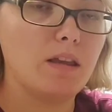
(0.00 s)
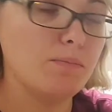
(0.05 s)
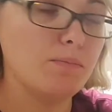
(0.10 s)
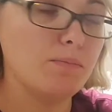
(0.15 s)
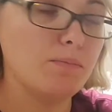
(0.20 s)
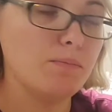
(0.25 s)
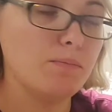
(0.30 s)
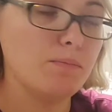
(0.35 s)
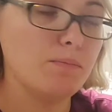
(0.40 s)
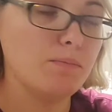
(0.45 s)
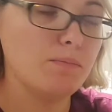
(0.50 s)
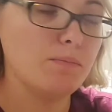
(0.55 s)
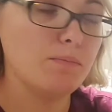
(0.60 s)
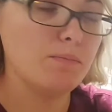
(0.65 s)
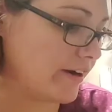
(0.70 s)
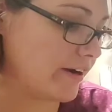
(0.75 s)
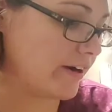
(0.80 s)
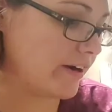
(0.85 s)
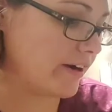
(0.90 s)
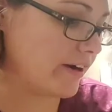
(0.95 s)
blood
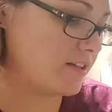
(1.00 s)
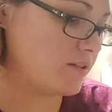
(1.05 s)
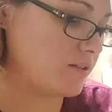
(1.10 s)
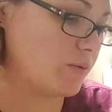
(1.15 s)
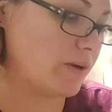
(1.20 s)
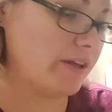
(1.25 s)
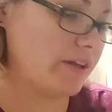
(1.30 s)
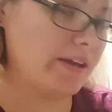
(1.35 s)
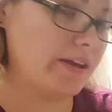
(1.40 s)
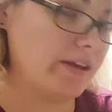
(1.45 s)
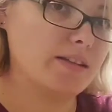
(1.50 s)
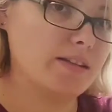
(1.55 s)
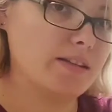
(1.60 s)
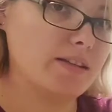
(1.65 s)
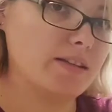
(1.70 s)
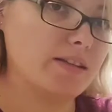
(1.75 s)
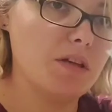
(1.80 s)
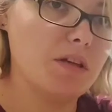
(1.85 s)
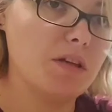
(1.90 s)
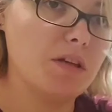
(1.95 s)
here, as well as
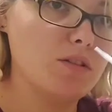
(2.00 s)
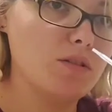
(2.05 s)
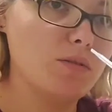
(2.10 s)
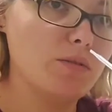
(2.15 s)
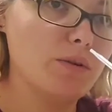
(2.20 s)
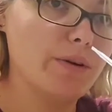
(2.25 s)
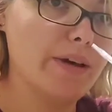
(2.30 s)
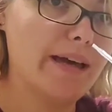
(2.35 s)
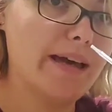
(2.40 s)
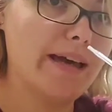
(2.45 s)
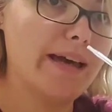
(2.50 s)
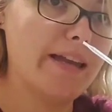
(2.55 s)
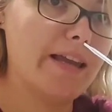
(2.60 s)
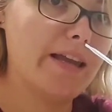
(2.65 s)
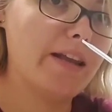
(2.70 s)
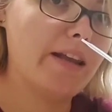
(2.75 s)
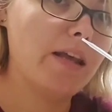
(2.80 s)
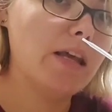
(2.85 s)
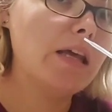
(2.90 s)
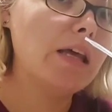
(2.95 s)
something to go ahead
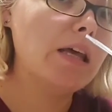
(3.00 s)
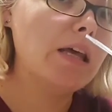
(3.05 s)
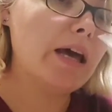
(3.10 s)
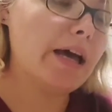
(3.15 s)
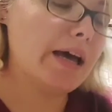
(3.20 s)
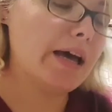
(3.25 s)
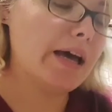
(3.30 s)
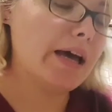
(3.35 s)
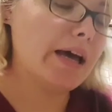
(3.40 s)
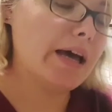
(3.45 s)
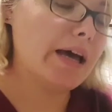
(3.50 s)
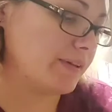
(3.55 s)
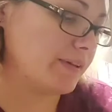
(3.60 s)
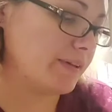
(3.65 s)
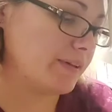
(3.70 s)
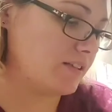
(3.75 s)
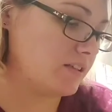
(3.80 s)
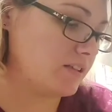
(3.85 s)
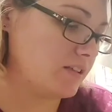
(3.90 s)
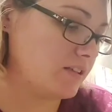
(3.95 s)
and
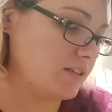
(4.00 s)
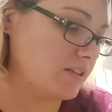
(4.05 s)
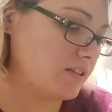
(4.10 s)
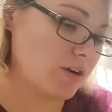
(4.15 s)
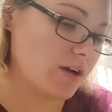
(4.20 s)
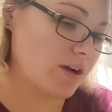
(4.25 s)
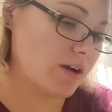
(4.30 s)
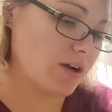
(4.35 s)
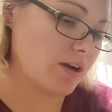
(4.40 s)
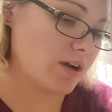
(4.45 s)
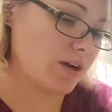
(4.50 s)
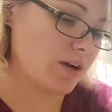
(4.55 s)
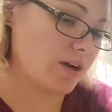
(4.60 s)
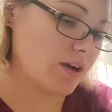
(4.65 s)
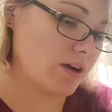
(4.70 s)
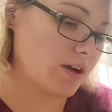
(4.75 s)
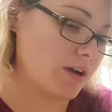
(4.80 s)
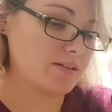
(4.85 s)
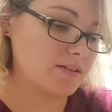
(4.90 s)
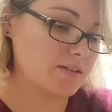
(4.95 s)
place our drop onto
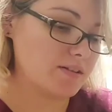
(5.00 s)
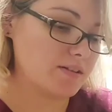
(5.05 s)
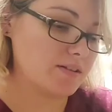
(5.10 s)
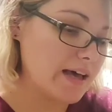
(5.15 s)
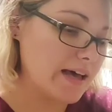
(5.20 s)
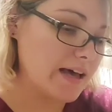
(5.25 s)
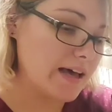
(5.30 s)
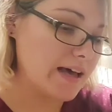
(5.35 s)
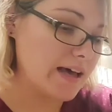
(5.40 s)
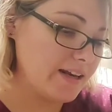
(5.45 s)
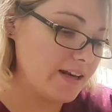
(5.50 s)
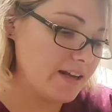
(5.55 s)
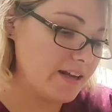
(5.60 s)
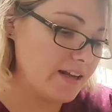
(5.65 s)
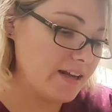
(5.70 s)
our slide.